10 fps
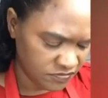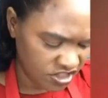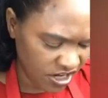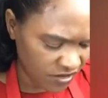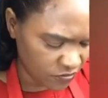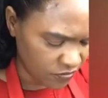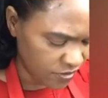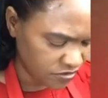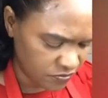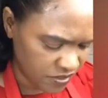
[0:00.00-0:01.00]
general,
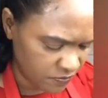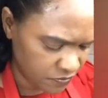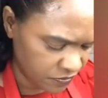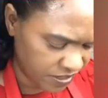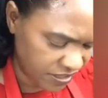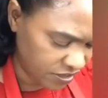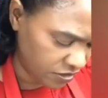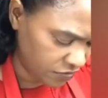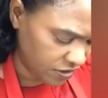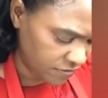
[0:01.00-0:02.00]
most people will eat
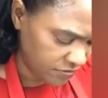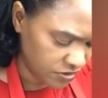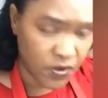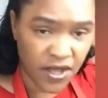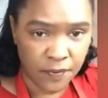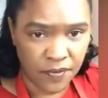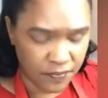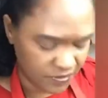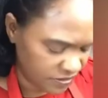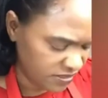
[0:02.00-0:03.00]
cucumber. It's quite a
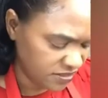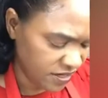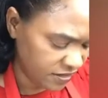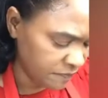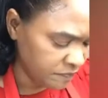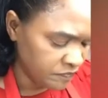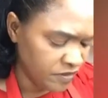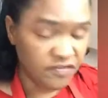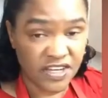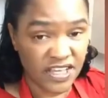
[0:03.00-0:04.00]
popular thing. It's like
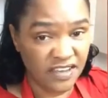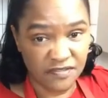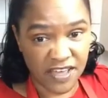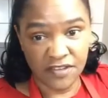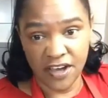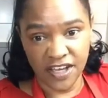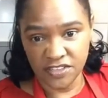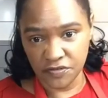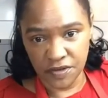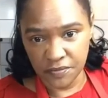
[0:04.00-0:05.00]
vanilla flavour ice
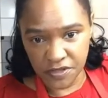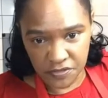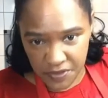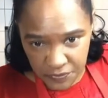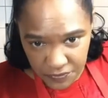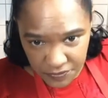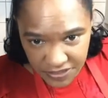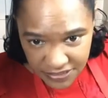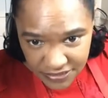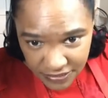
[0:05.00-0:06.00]
cream. Most people will
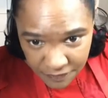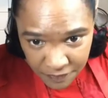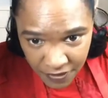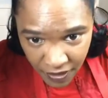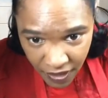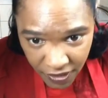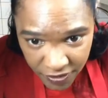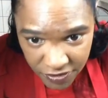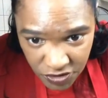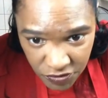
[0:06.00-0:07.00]
eat it. Hello
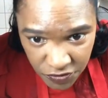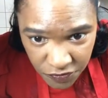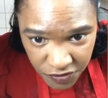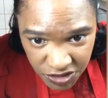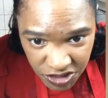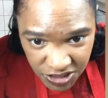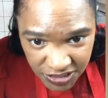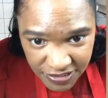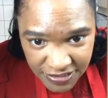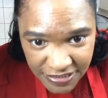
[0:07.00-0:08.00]
to
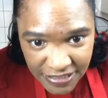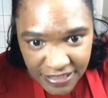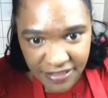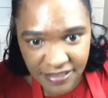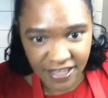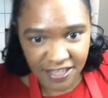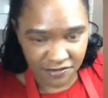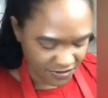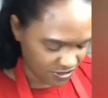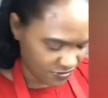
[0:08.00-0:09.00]
Virginia Seeley. Thank you
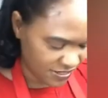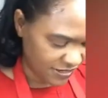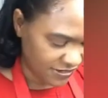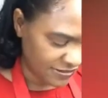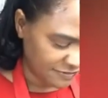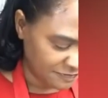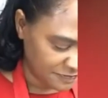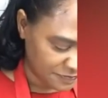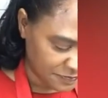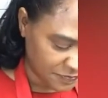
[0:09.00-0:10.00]
for joining us.
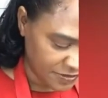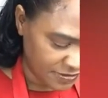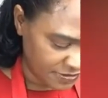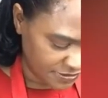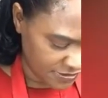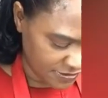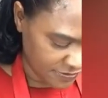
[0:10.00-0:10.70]
So